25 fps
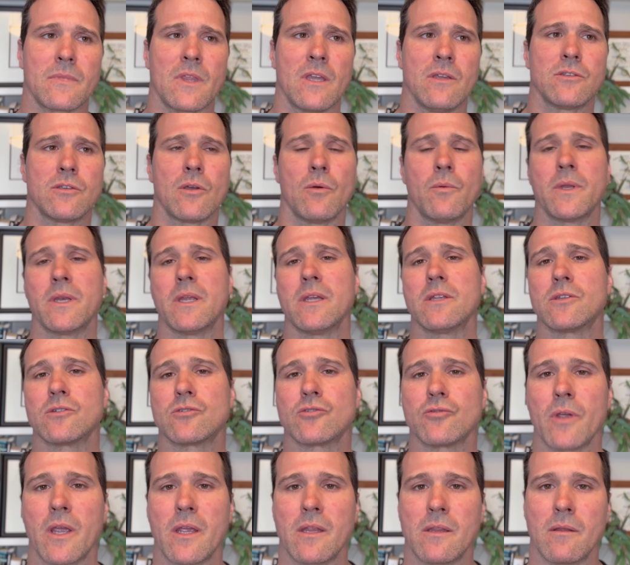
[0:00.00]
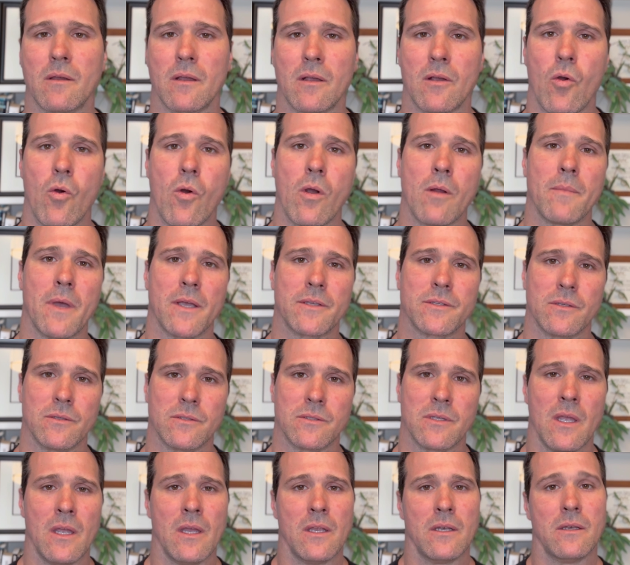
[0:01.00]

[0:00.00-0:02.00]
So we need to train the core muscles,